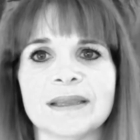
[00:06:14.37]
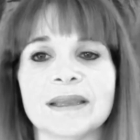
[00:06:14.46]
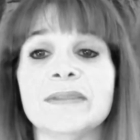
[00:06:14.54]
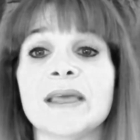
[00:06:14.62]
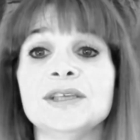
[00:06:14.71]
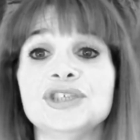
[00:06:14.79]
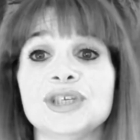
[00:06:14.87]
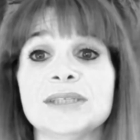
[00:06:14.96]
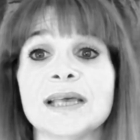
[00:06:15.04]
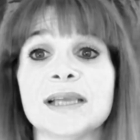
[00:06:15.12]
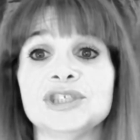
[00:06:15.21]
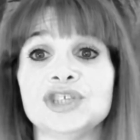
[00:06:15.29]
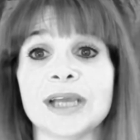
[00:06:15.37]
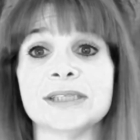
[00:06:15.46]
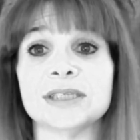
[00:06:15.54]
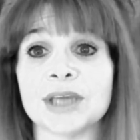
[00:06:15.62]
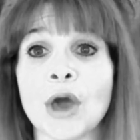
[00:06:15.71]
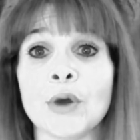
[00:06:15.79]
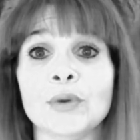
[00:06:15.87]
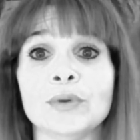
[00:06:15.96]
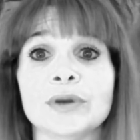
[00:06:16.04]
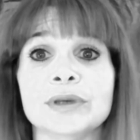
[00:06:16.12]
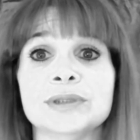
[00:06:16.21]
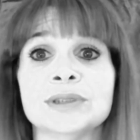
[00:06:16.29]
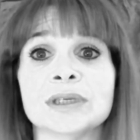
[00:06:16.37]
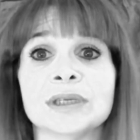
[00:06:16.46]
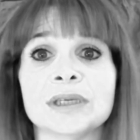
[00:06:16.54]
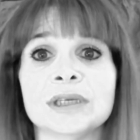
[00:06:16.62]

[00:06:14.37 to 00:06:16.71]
And then she said she had to go, because